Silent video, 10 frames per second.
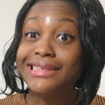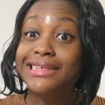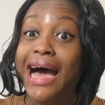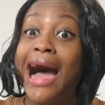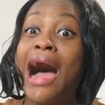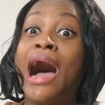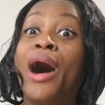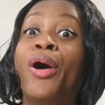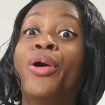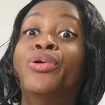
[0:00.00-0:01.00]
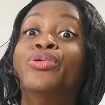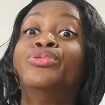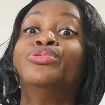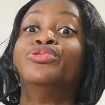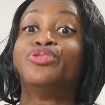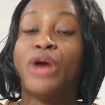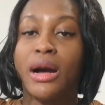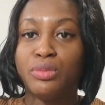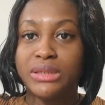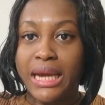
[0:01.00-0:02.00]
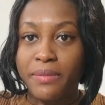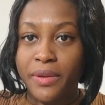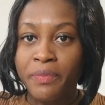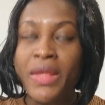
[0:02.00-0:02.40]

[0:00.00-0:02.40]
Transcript: down to Abu Dhabi.